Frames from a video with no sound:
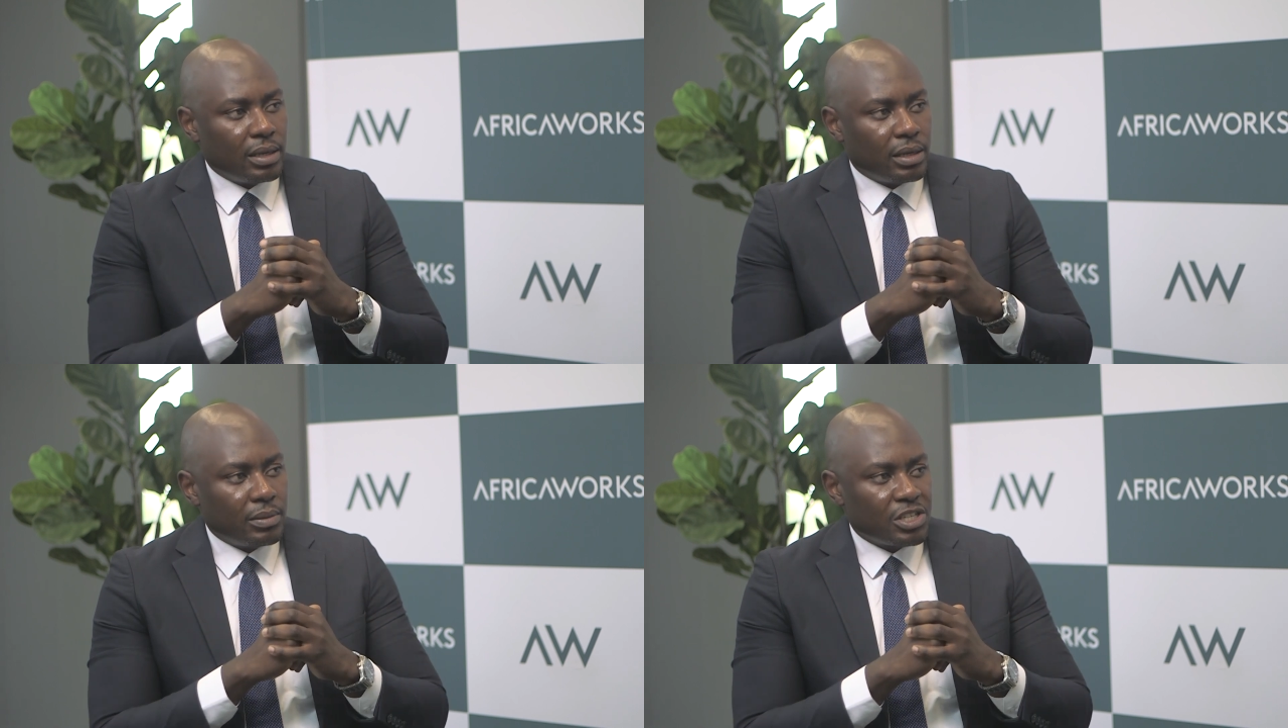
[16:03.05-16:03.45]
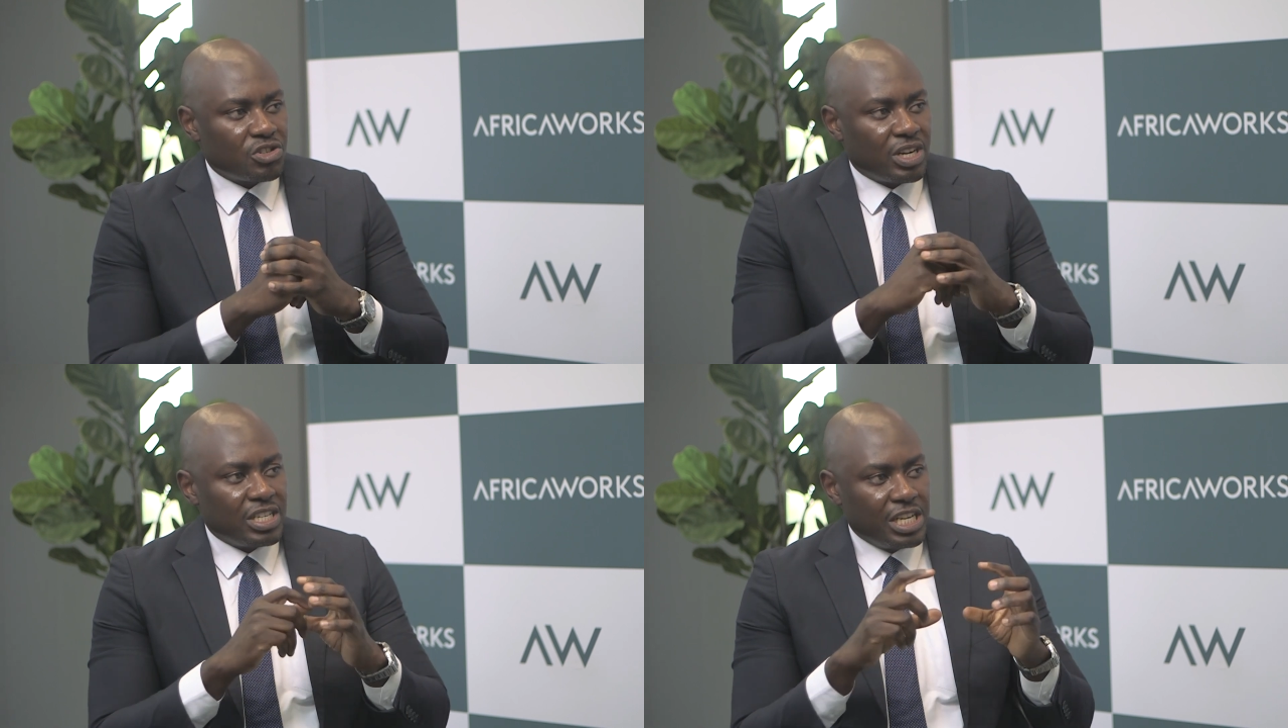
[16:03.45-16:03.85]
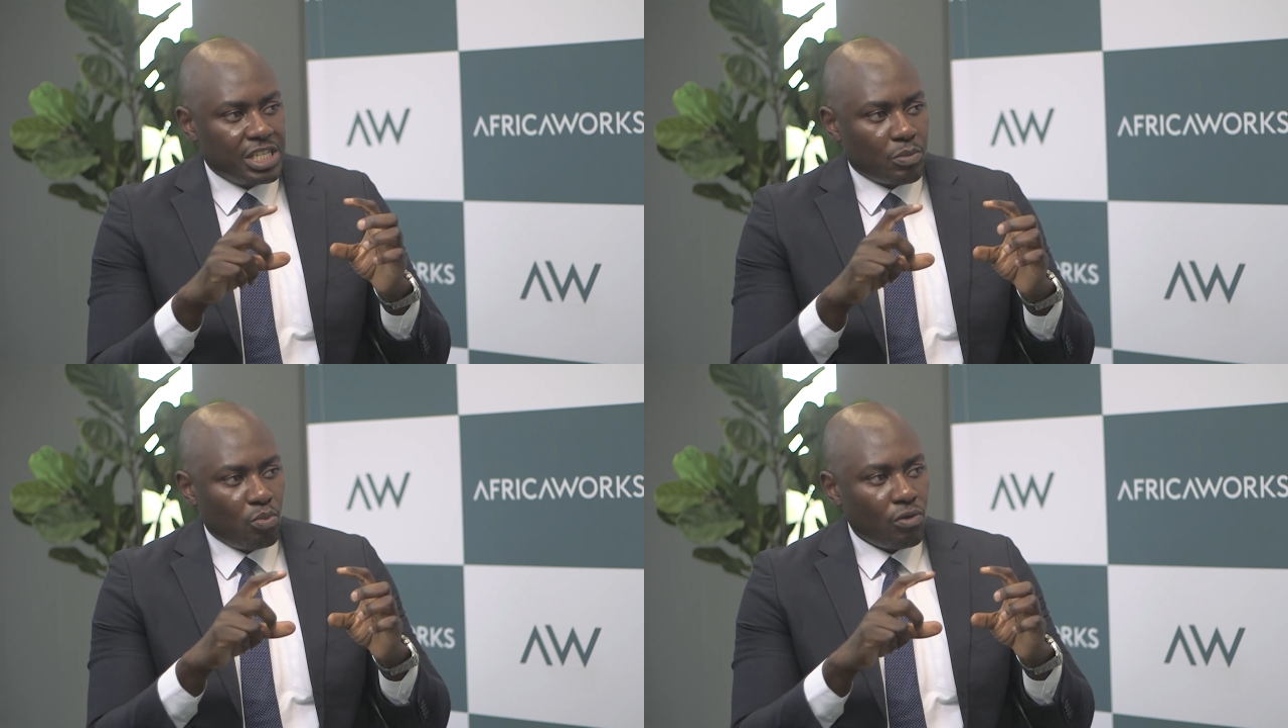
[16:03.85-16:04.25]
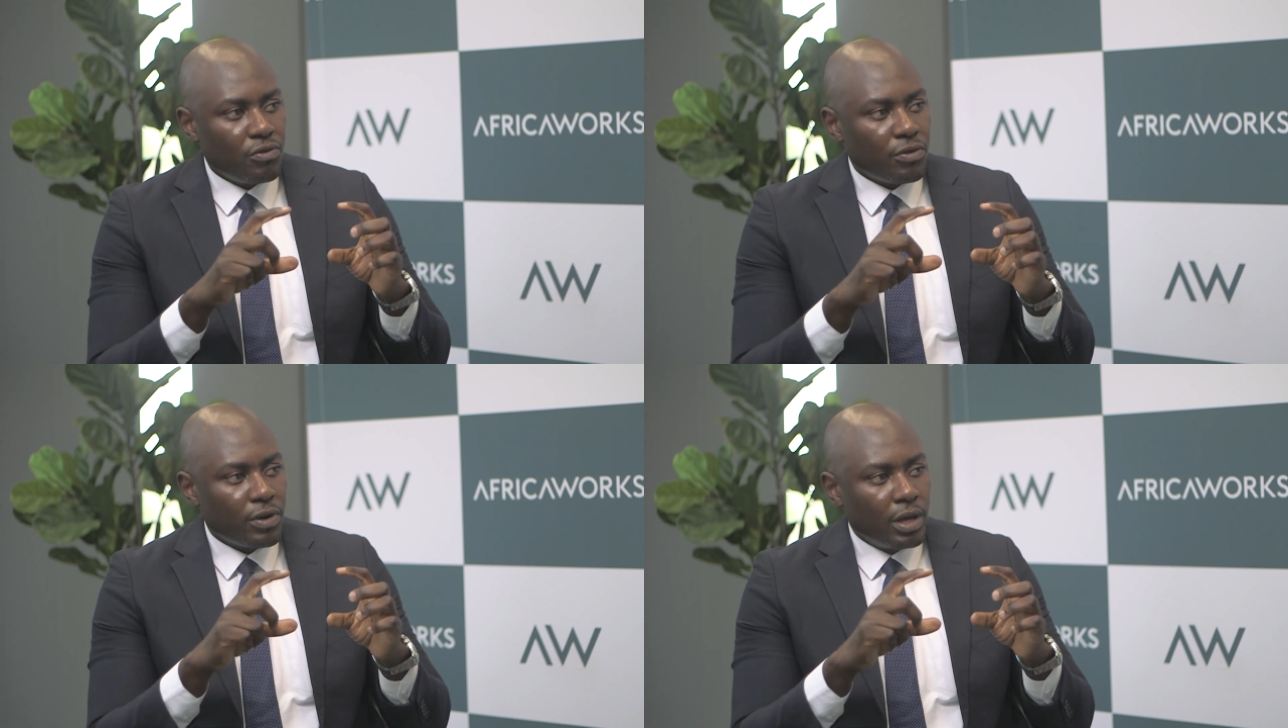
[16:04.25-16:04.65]
a strategic
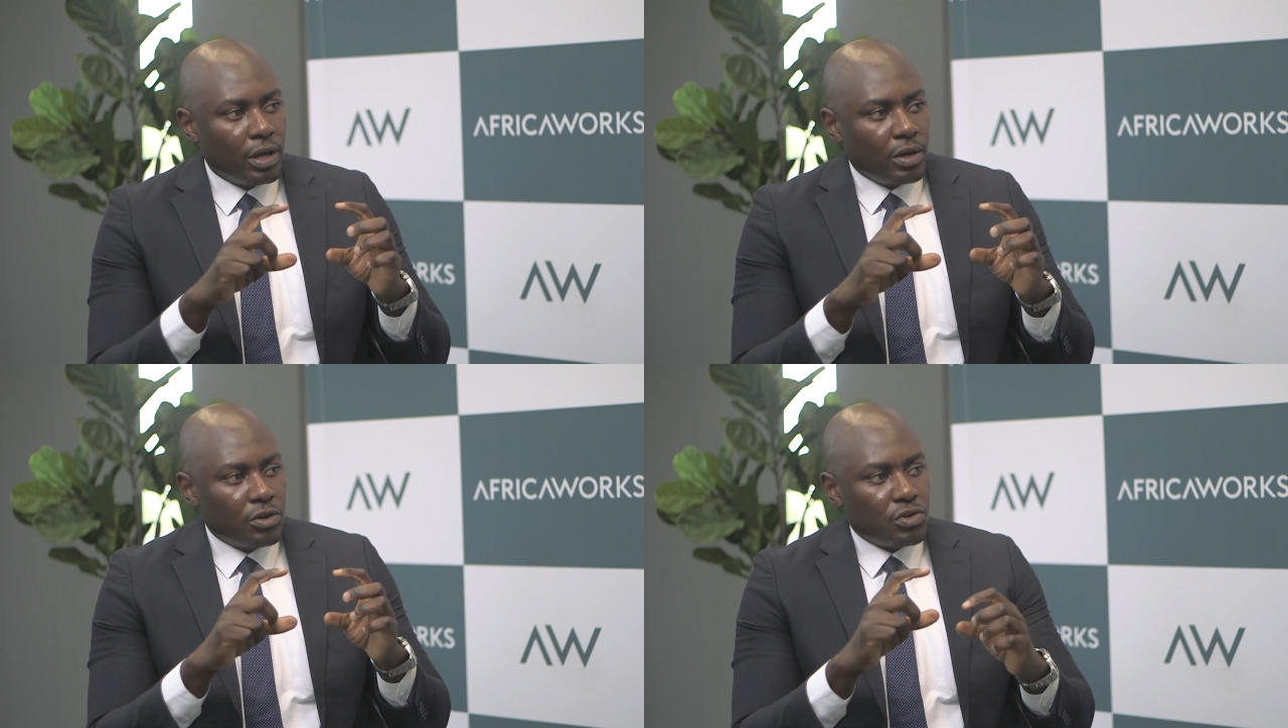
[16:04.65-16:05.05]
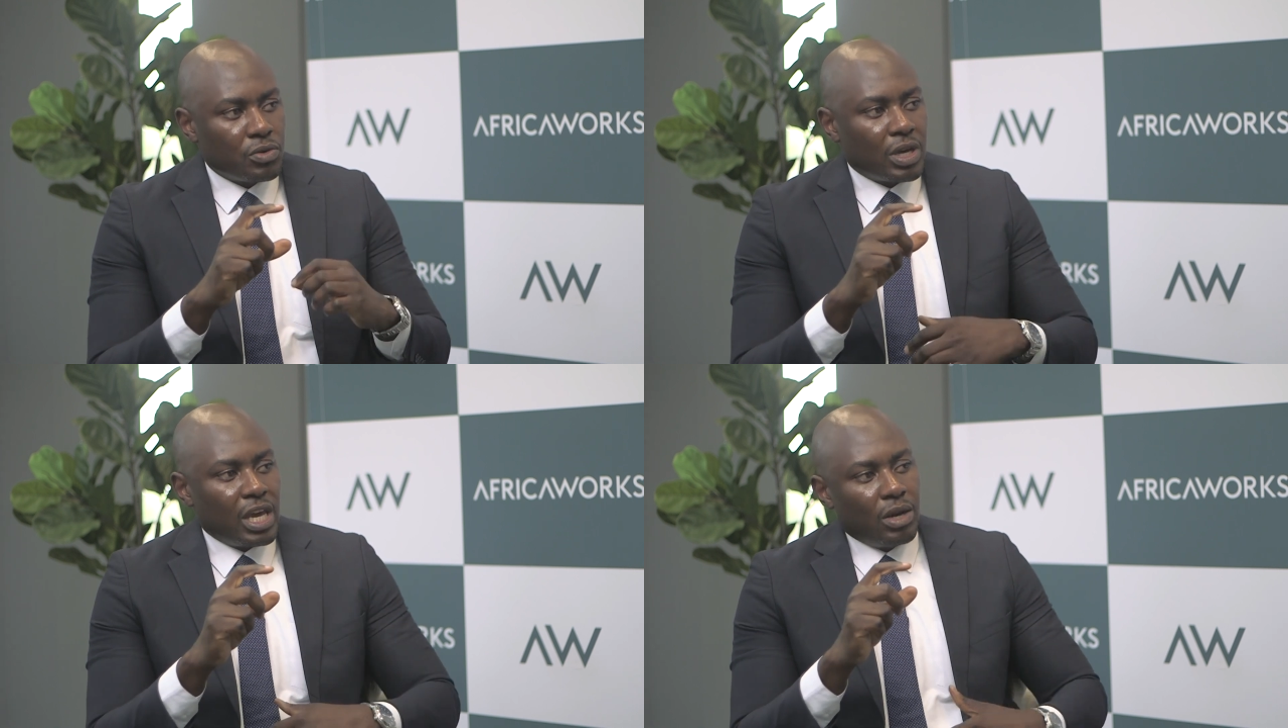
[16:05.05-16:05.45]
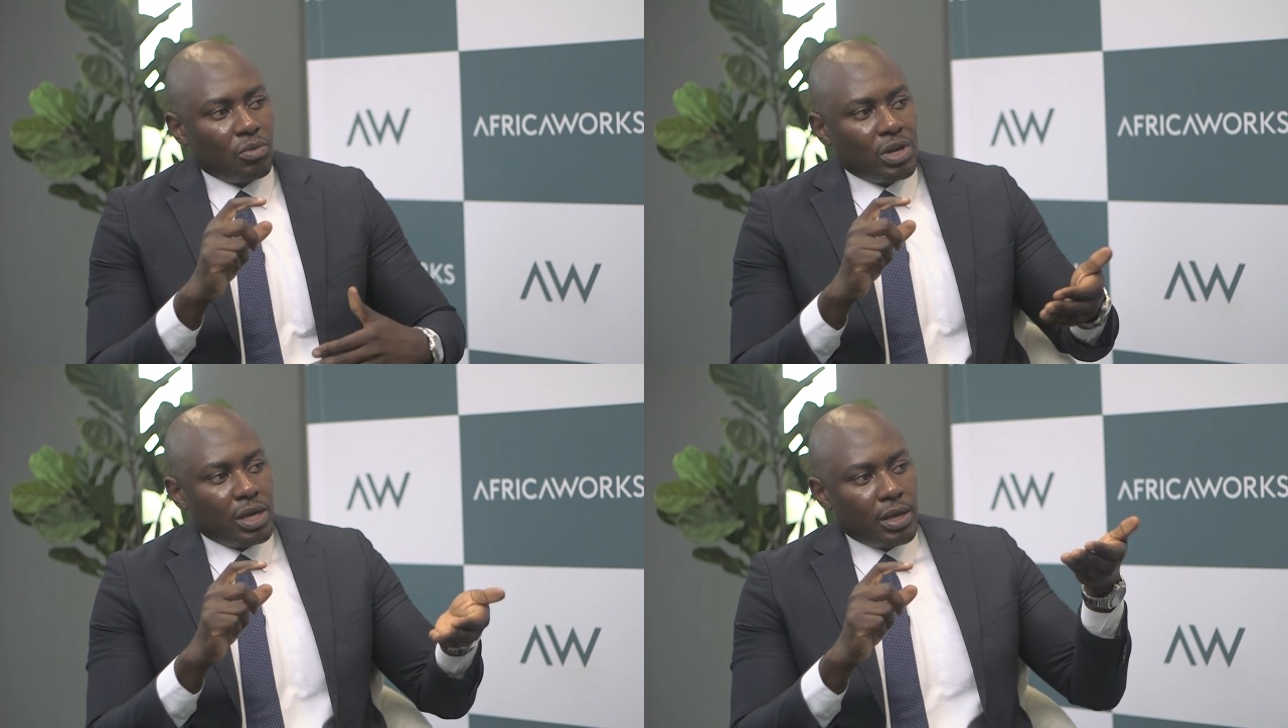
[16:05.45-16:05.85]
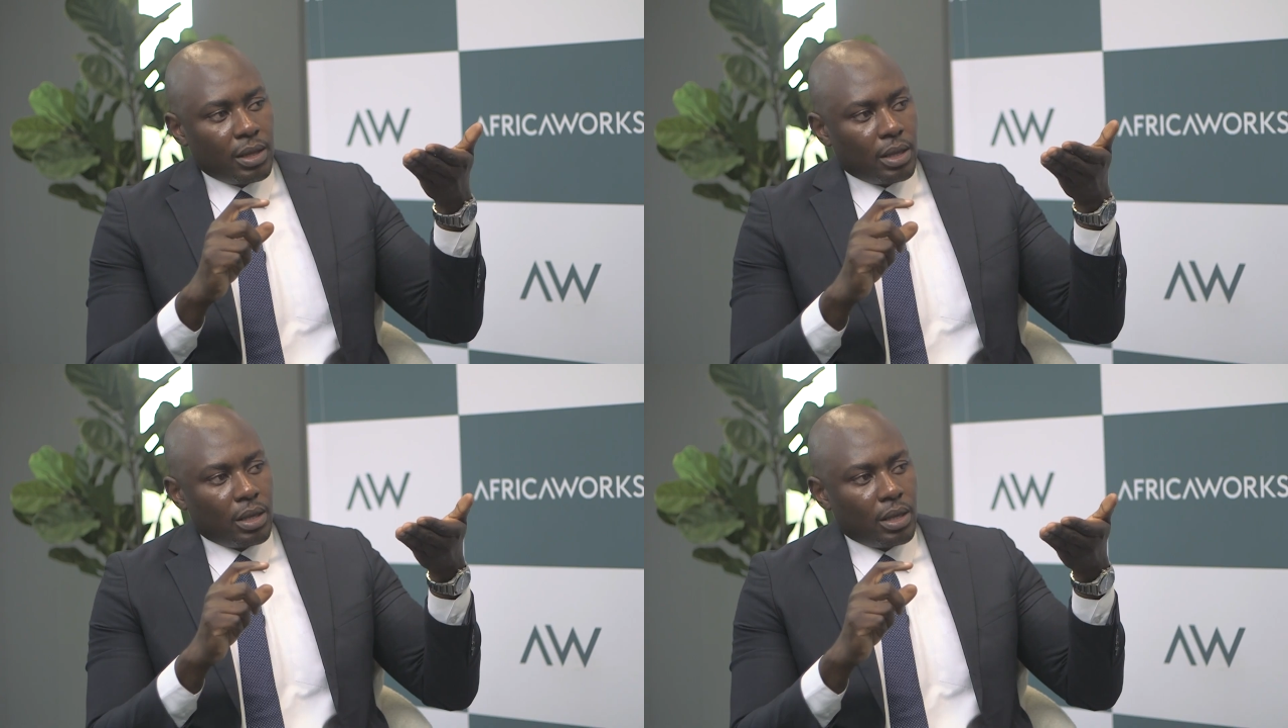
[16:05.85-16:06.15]
move to can we